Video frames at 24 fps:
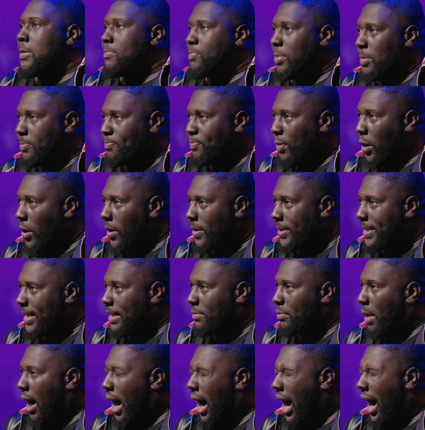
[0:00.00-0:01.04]
But burnt
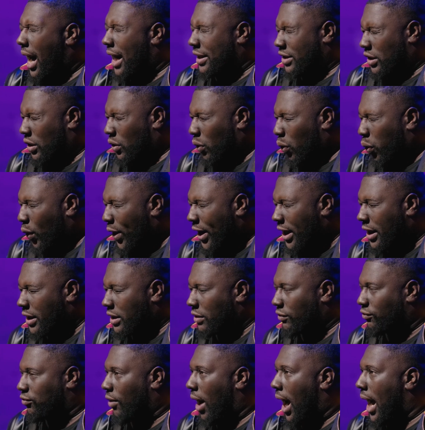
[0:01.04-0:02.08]
in my eyes are the wings
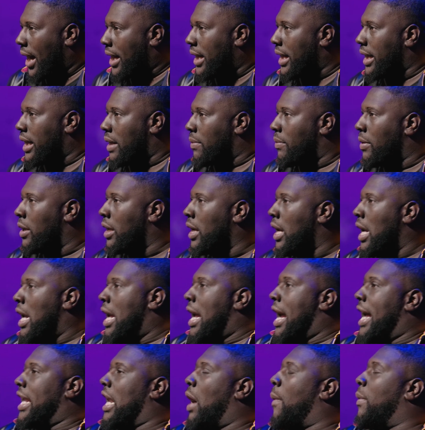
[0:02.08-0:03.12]
of Rahim.
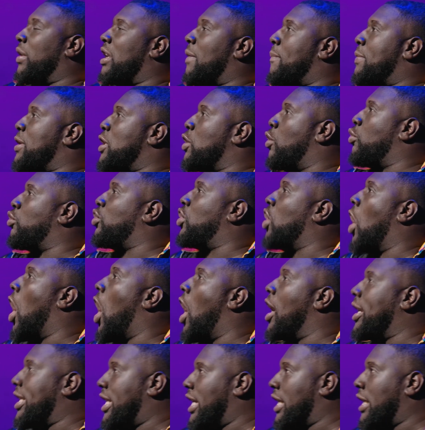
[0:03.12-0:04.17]
And I want to be your
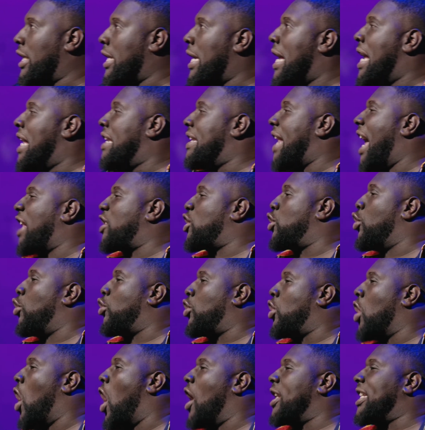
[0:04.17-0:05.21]
guardian, not your
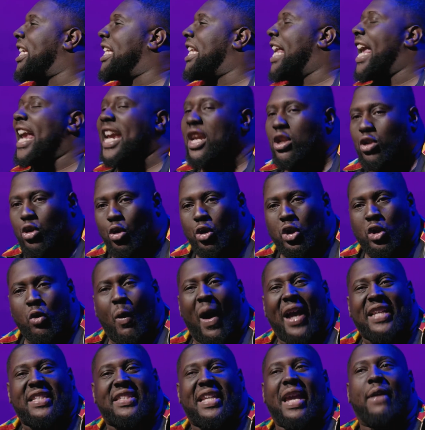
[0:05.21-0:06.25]
guardian angel, so
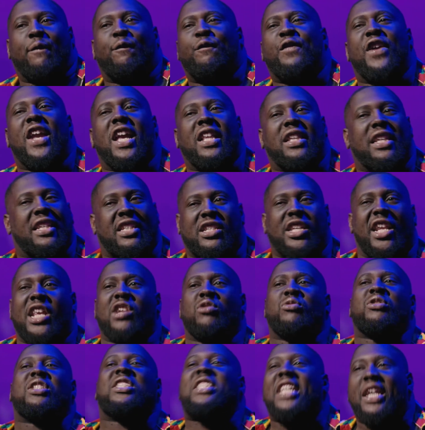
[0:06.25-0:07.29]
I stay fearless so they
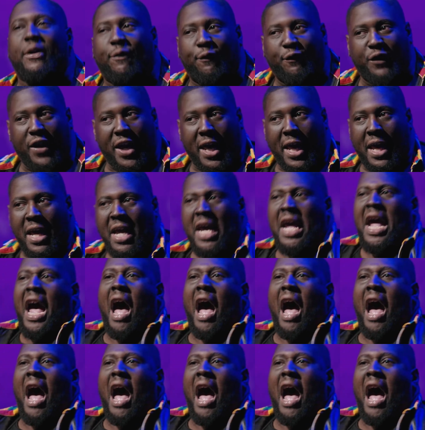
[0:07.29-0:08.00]
don't see fear.